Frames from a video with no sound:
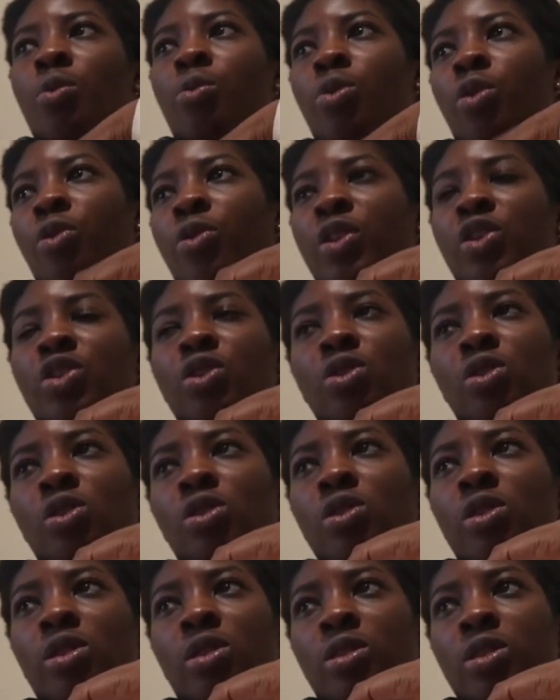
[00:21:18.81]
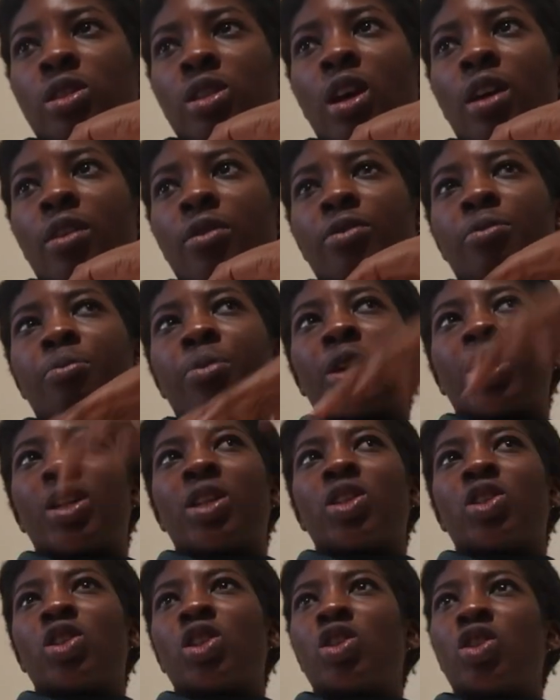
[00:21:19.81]
professional stuff,
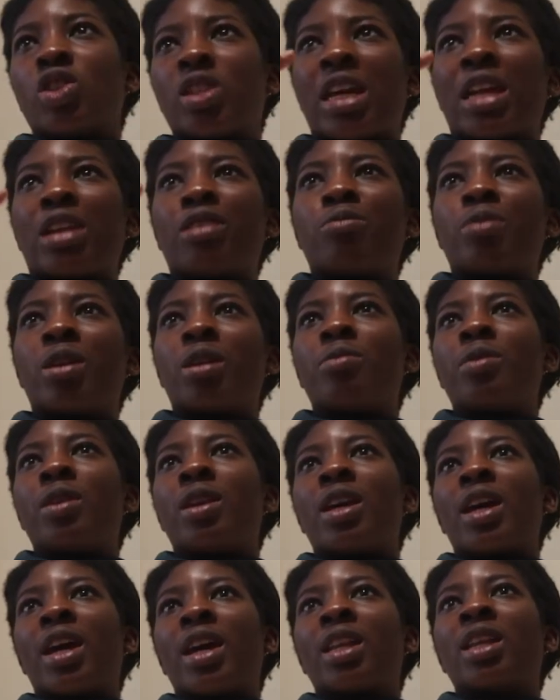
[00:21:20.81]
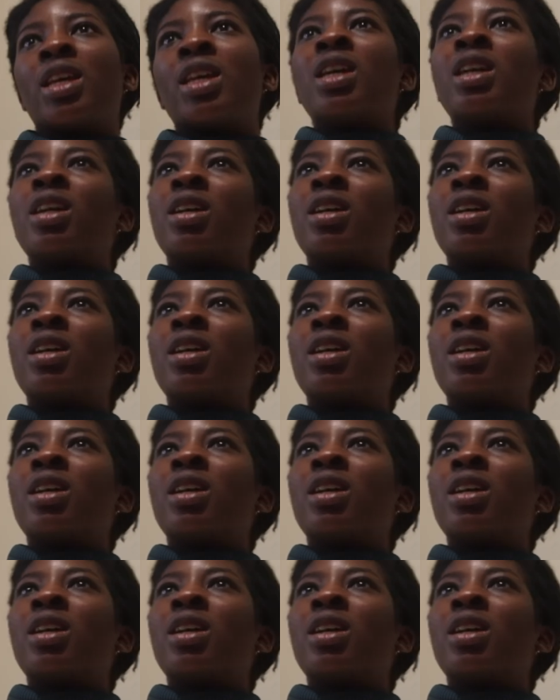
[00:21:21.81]
but she just had a baby and